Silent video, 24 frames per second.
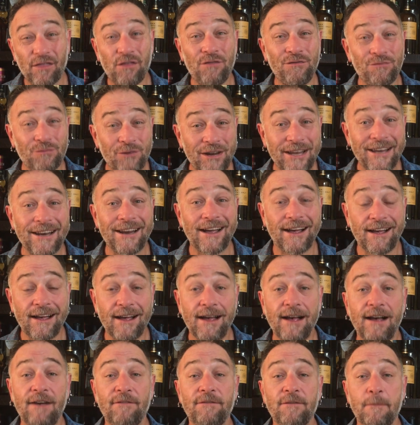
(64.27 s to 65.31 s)

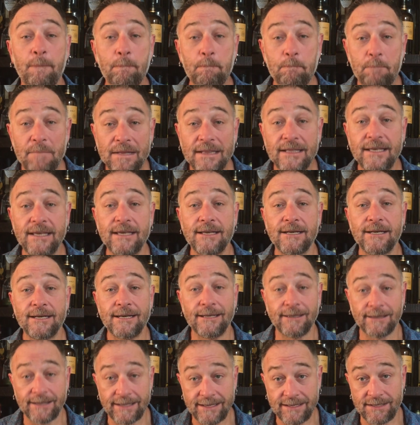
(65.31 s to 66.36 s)
3.5 million
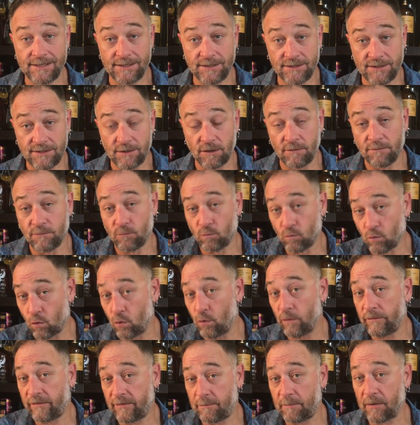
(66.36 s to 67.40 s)
litres of raw
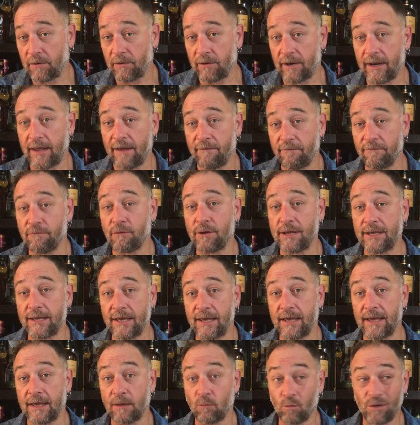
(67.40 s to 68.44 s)
spirit every
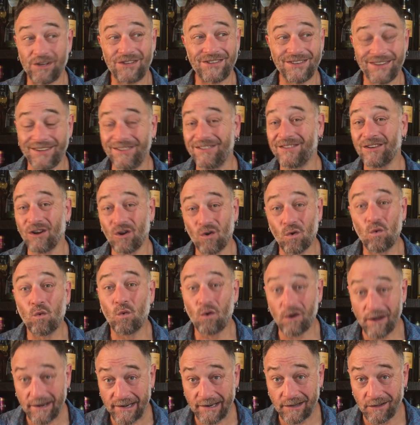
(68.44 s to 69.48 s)
year, which is
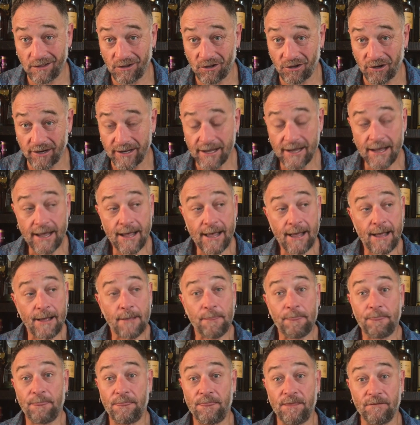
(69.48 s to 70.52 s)
quite a lot.
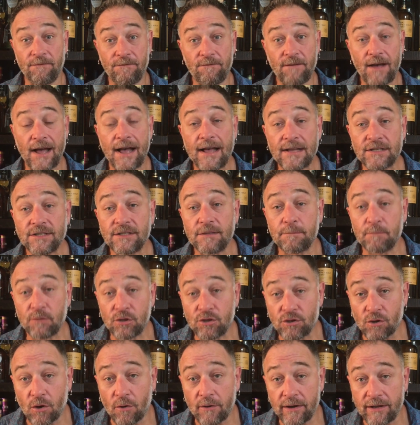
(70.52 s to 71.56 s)
The vast
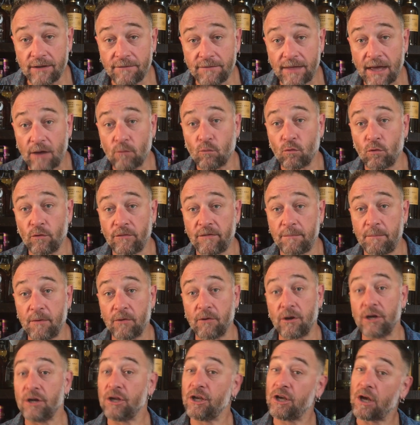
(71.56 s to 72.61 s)
majority of that raw
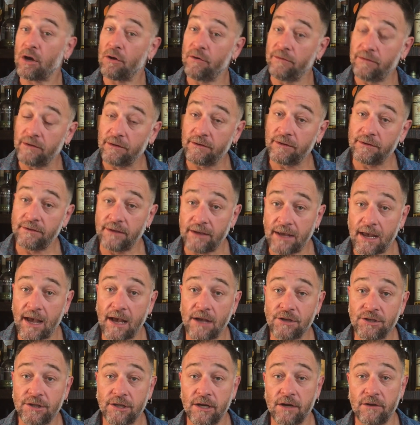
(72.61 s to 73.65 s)
spirit goes into
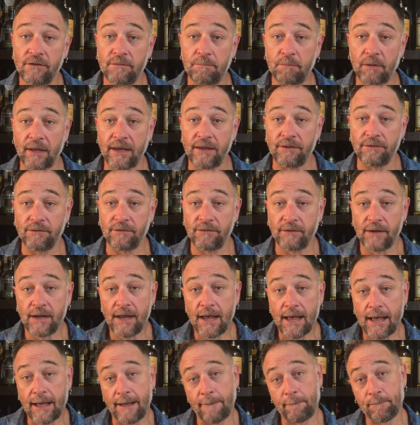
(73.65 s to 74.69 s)
Diageo's blends.
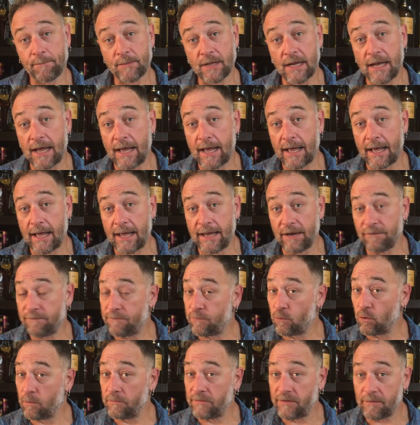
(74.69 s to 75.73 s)
It
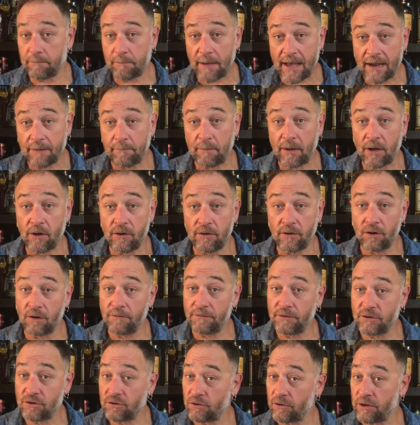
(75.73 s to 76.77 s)
forms the backbone of
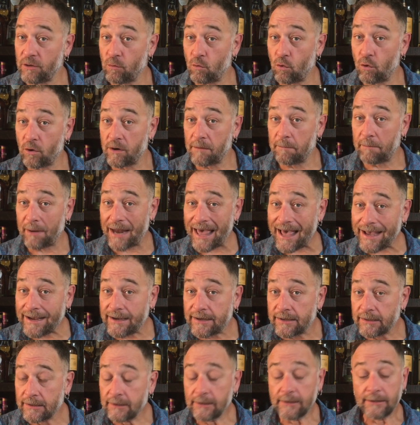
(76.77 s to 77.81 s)
the Johnnie Walker Black.
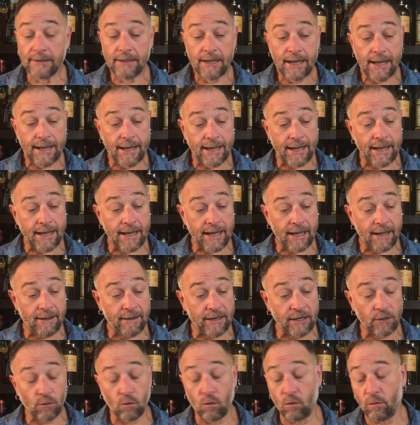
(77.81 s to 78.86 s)

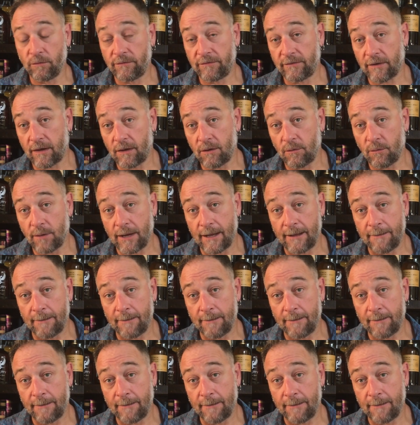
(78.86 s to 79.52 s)
It also